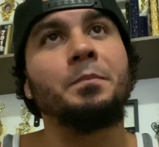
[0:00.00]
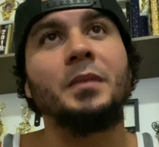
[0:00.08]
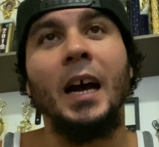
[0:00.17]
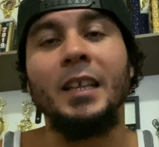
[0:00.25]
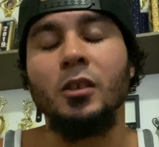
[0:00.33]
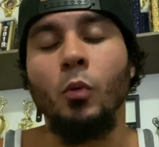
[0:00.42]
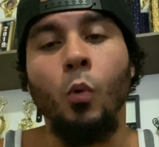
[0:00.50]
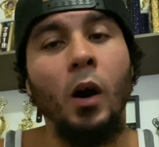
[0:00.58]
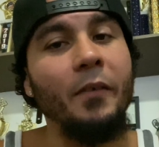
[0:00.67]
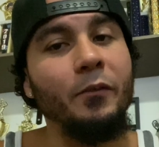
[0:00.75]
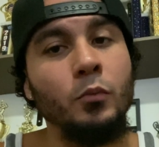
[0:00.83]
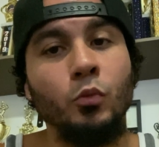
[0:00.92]
at the
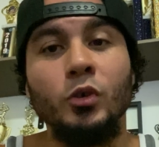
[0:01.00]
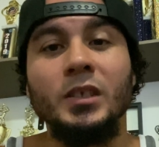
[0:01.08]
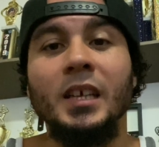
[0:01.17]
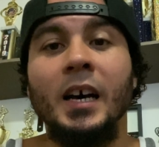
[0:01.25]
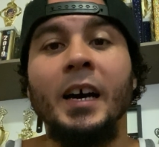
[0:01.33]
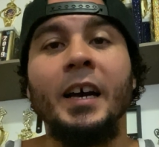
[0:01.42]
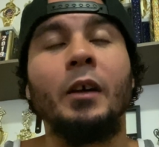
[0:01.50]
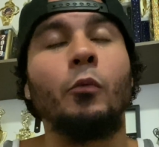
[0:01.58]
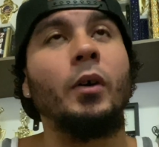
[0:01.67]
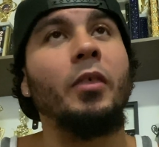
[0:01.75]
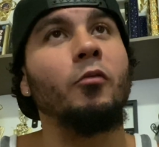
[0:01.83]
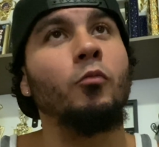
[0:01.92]
Watt for Muay Thai, and
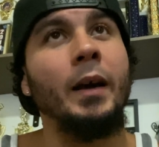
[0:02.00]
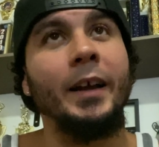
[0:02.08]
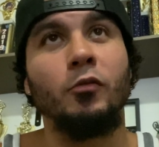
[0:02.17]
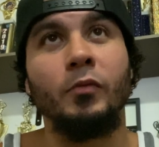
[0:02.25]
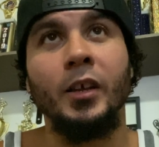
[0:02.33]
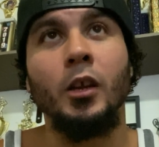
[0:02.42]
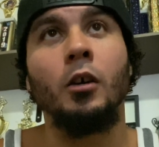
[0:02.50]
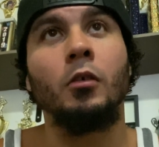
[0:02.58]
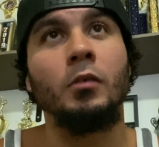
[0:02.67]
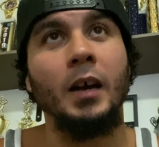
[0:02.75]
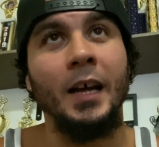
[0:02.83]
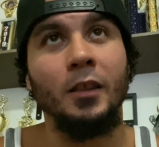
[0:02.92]
with Mike
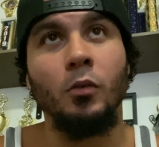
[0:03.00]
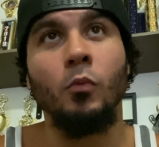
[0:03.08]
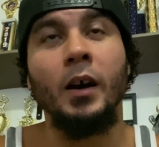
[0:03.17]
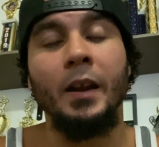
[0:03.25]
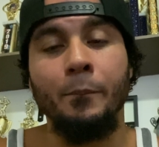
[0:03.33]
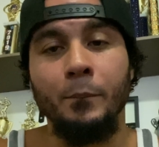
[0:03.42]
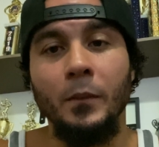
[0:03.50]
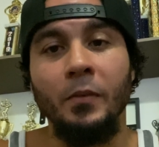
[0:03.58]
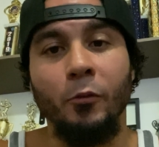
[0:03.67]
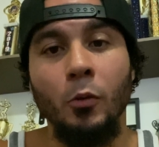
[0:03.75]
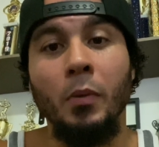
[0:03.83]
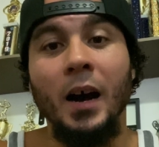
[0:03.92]
Reno at the Watt
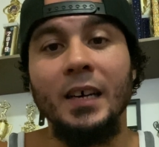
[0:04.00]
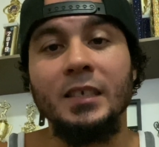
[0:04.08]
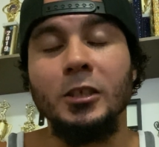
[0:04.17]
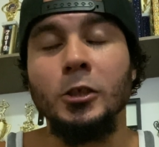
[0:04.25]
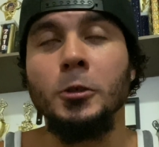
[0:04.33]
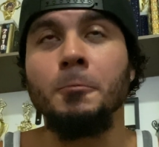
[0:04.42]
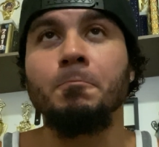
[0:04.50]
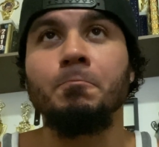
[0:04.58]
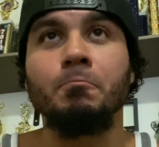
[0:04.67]
for boxing.